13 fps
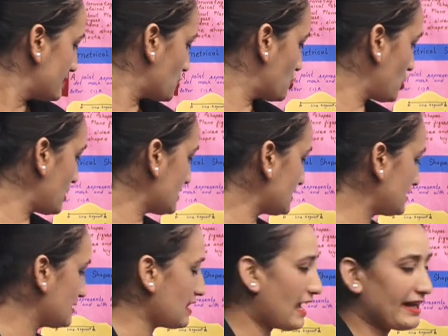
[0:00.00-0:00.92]
Just
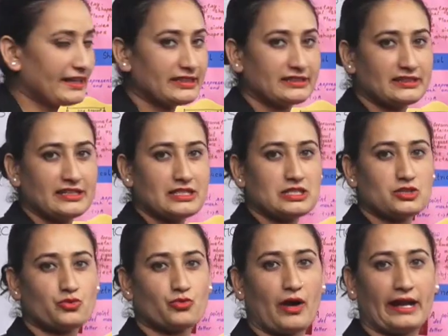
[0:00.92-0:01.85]
like
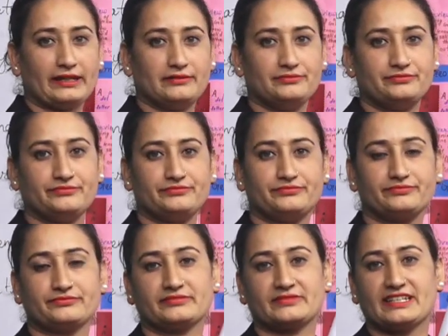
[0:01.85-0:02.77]
this one.
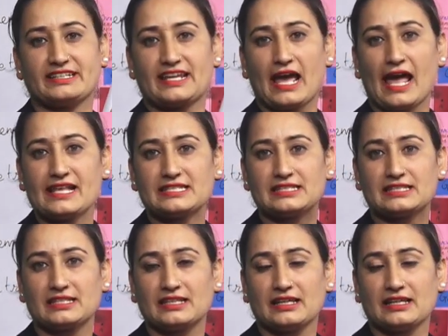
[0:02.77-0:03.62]
Yes?